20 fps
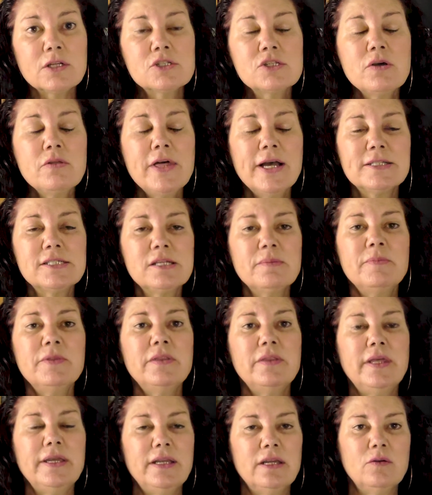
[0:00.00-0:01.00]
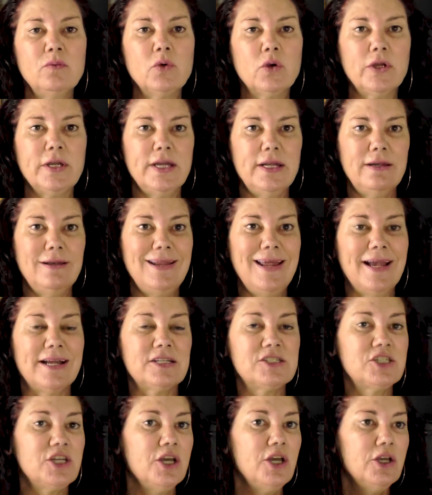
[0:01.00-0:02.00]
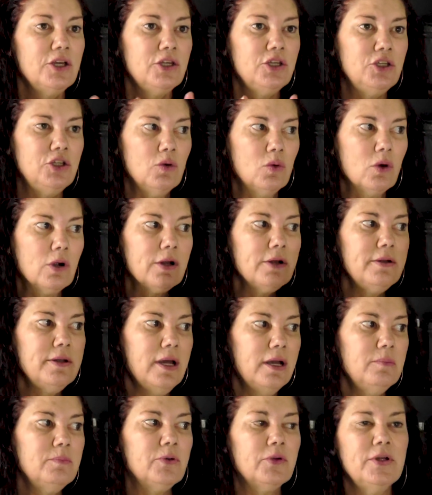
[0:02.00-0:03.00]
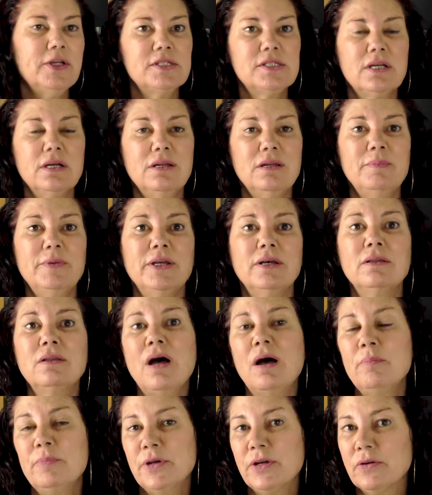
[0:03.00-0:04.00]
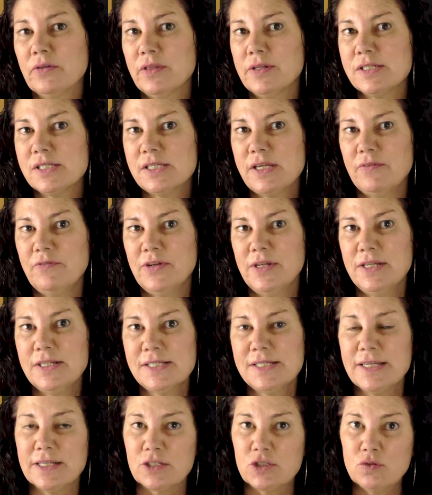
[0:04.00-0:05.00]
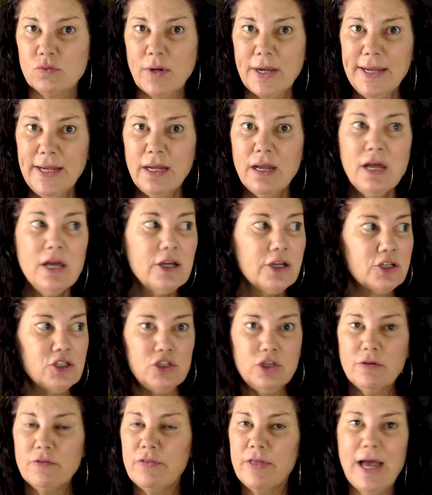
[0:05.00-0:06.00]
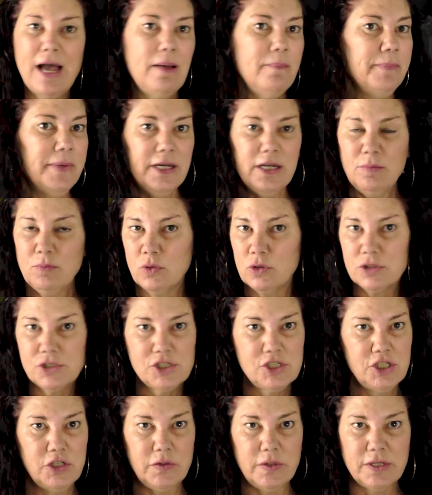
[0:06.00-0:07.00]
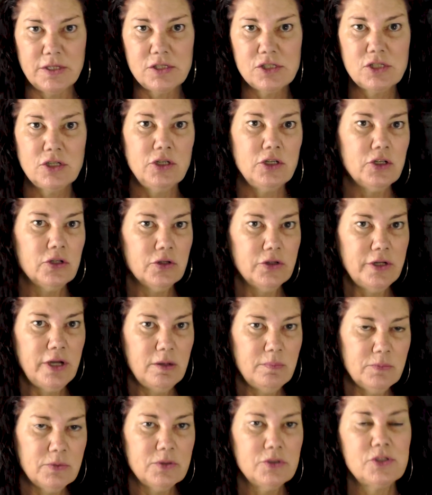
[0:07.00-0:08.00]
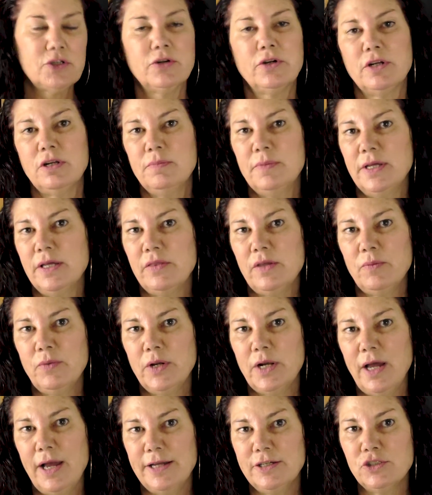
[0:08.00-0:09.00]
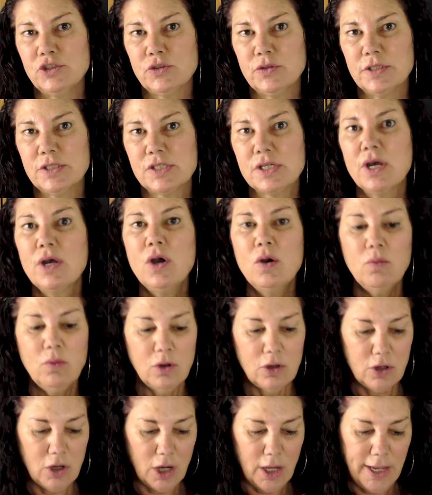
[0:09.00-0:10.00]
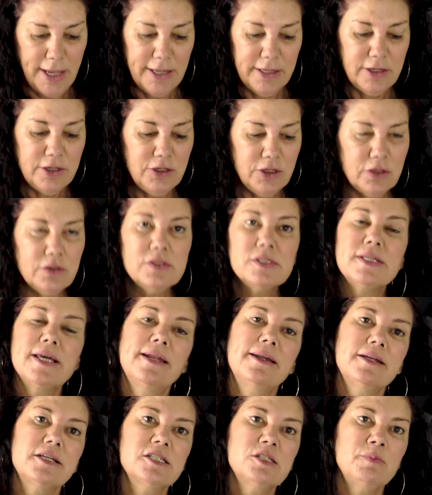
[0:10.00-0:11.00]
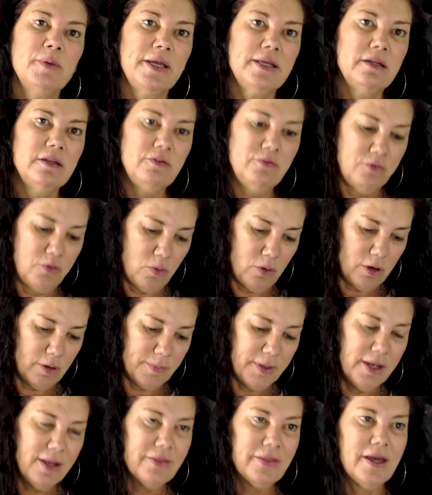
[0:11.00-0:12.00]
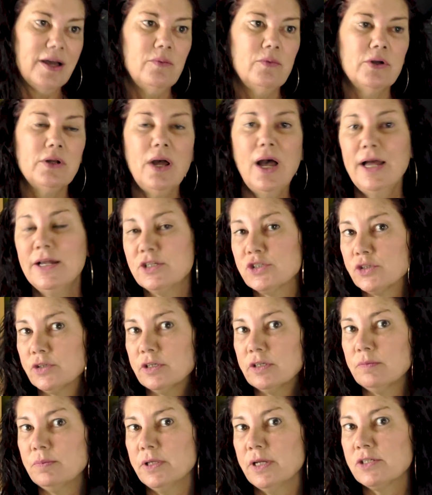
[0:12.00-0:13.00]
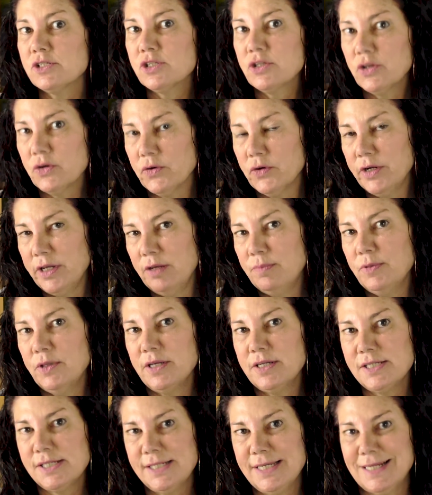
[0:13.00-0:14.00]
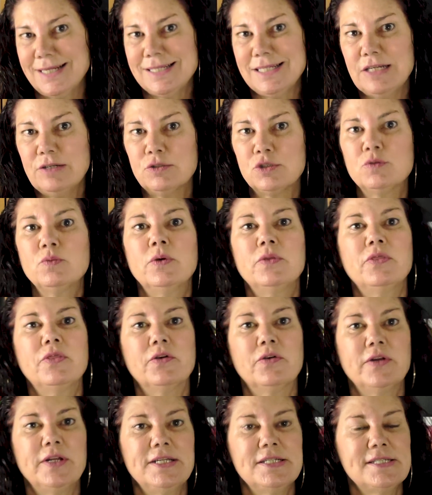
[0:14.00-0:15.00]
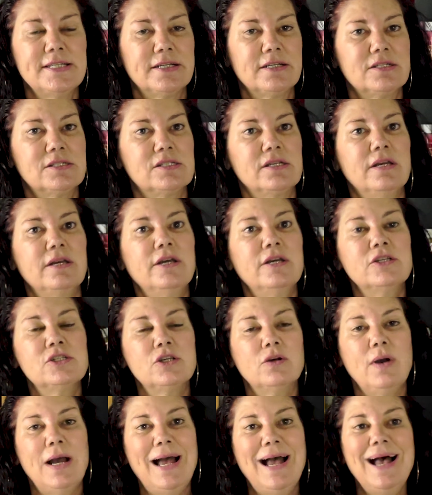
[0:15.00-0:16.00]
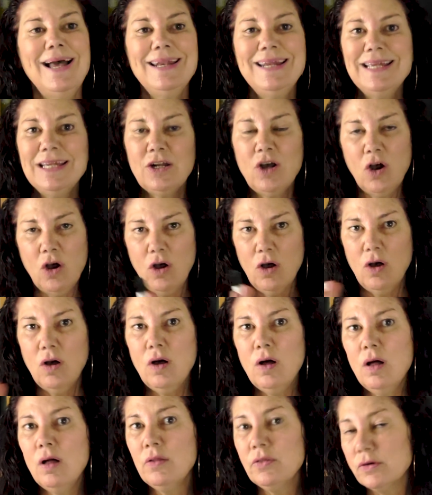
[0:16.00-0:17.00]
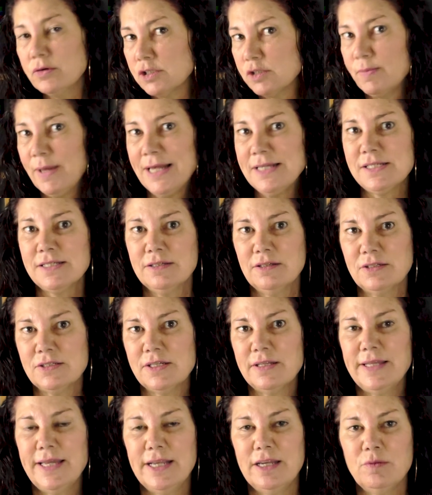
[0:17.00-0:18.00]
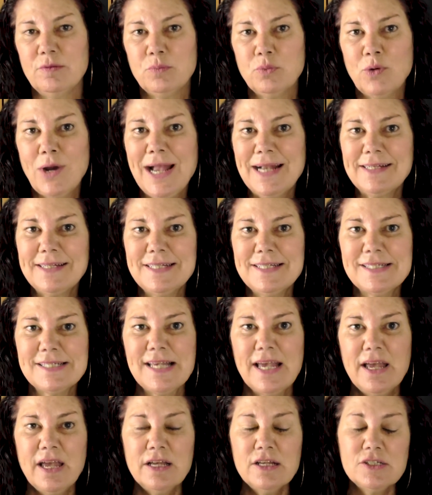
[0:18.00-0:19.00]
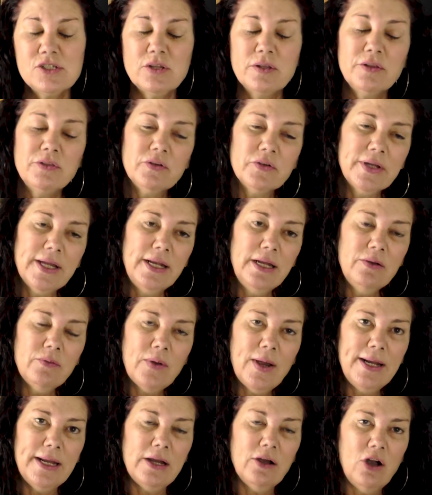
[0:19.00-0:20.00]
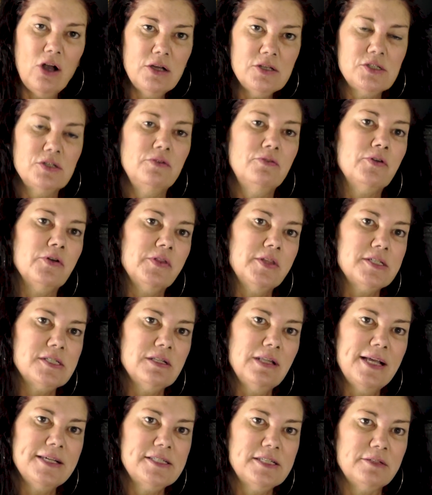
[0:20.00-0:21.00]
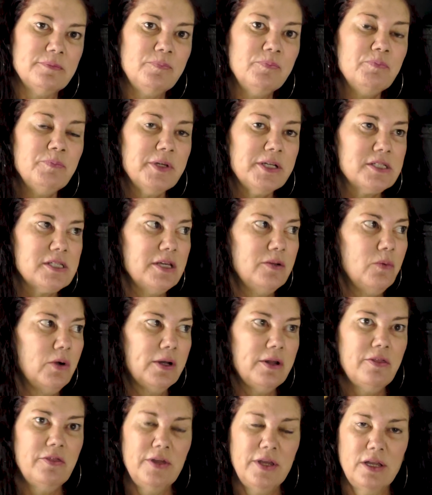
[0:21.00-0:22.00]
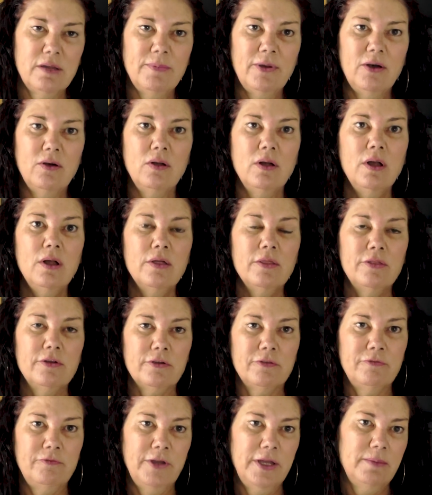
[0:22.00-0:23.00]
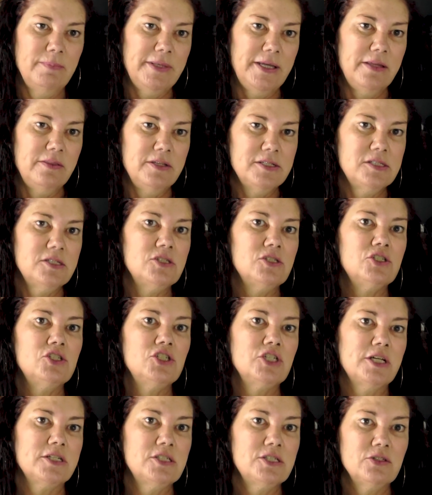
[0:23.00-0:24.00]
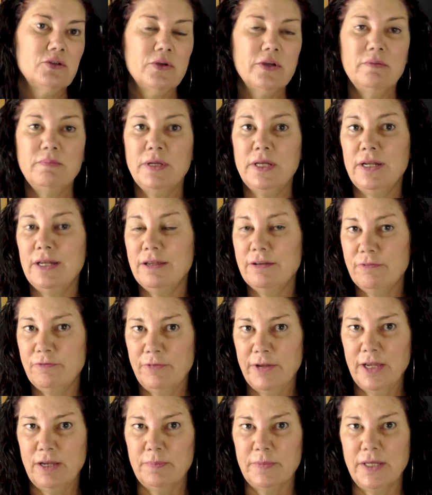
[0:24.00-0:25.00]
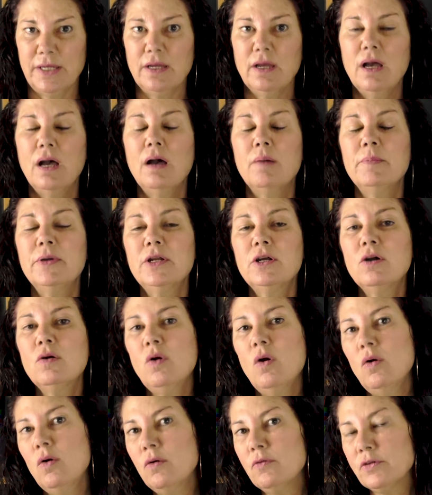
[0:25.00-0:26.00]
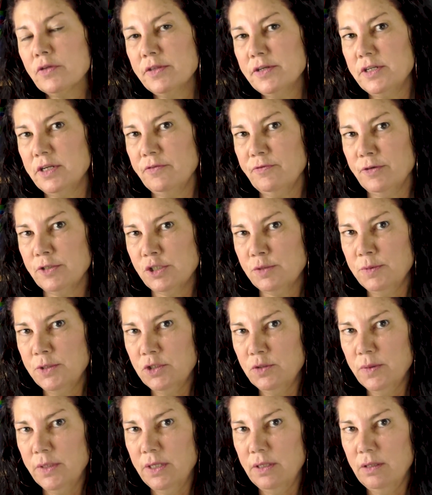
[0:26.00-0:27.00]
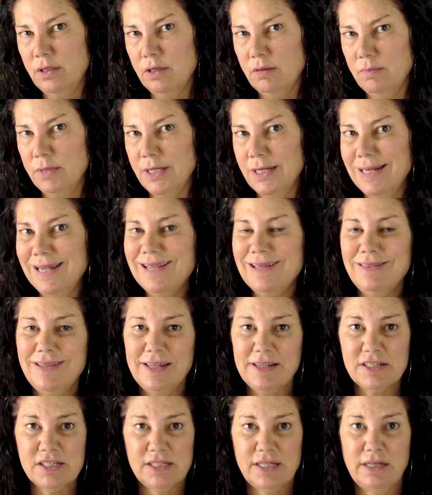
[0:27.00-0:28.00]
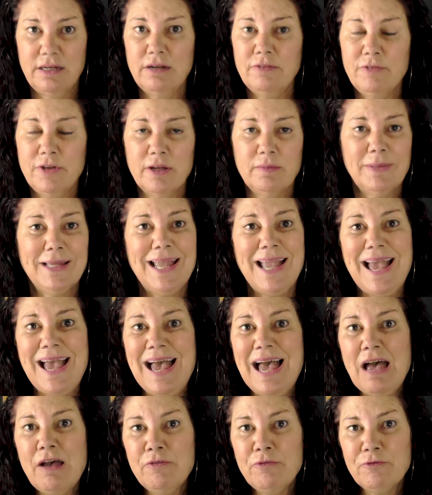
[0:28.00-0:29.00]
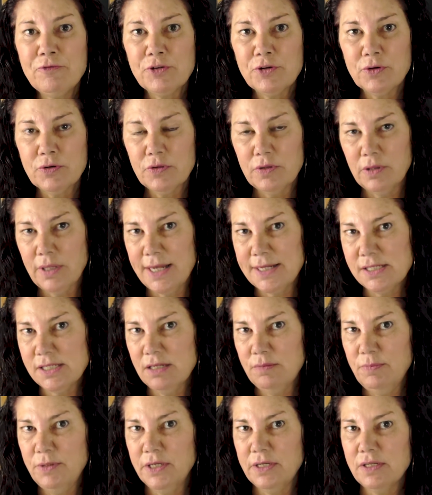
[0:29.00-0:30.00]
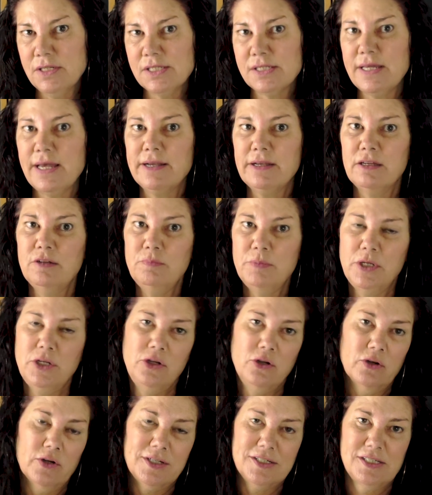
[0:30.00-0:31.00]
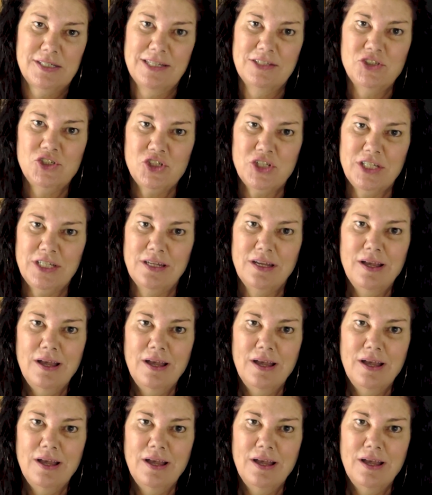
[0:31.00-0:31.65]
So that's something they can work in next. Your number is going to be a lot bigger than 76, right? Because you have that many more students. So your numbers are going to be in the 100s. Well, go ahead and use that expanded form. That 100 plus 30 plus 6 equals 136. So add in all those math skills that they can practice so that they're getting ready also for this lesson because they want to think about their family, and this is just their immediate family. I'm going to go over the difference between the immediate and the extended family after the lesson because that can be your extension